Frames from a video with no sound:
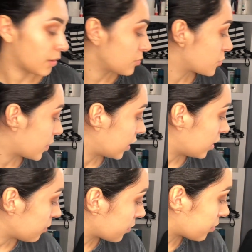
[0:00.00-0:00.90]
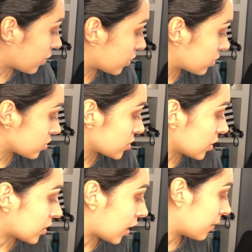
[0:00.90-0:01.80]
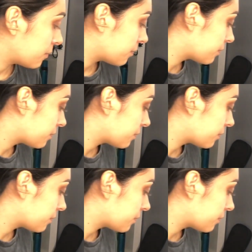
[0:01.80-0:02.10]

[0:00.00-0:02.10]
I'm just picking up the product just like that.